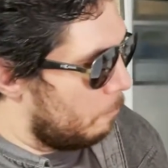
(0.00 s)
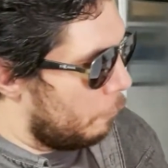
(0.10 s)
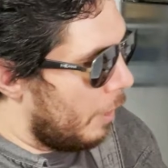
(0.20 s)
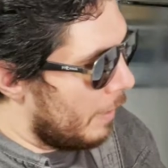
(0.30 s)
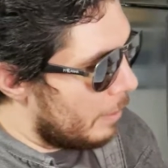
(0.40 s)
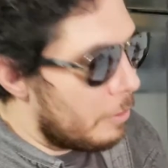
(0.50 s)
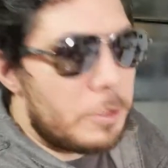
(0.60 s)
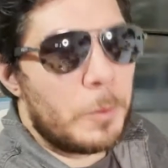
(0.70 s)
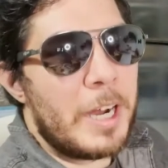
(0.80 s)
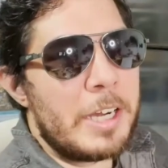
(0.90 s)
Right.
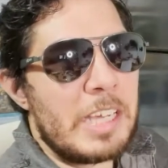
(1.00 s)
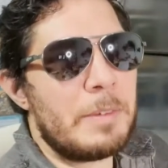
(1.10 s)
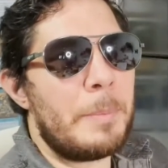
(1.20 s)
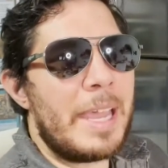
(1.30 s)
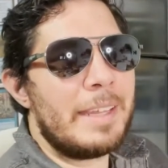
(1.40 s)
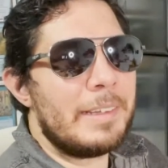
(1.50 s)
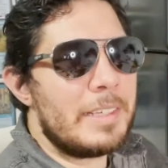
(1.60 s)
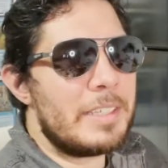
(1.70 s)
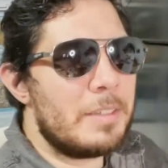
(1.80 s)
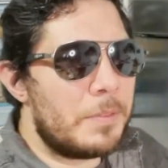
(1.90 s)
So why do you have a ban
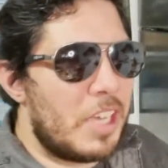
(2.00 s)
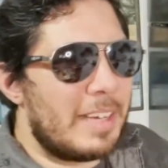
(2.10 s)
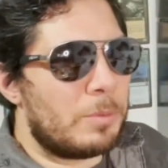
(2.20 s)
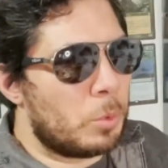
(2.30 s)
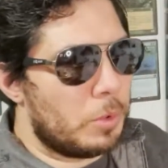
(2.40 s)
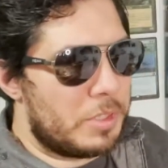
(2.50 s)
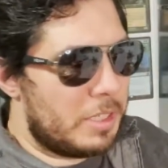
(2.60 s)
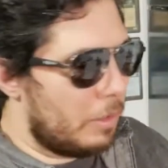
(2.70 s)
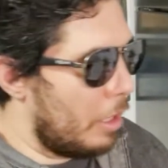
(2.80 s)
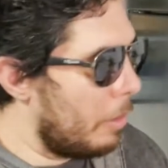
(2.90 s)
list if you have rule
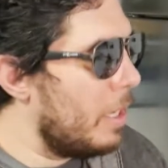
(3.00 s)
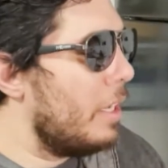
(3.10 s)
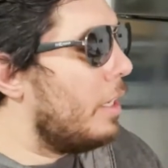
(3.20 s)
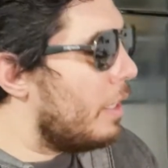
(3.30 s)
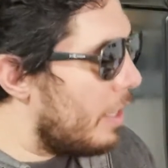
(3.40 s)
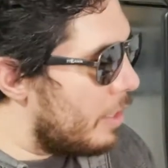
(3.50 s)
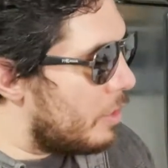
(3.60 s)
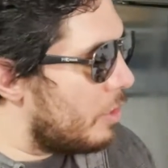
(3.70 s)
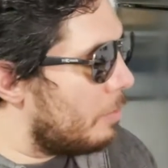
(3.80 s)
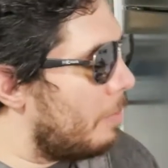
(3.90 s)
0? It
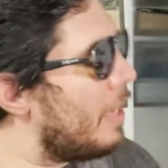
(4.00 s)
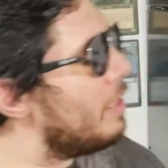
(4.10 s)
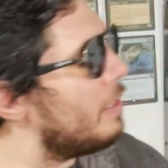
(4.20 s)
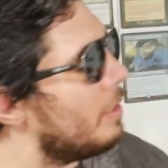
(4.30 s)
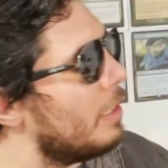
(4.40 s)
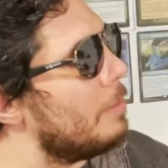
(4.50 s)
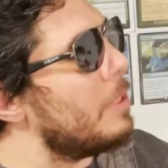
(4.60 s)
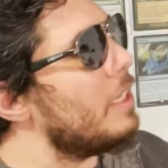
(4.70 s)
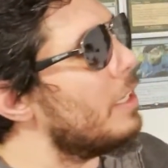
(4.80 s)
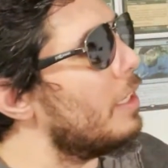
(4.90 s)
should basically
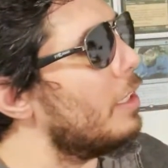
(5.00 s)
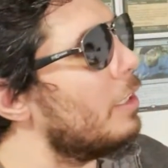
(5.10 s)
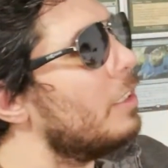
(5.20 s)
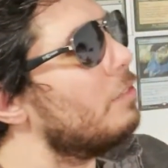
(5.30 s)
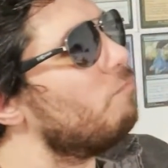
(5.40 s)
be a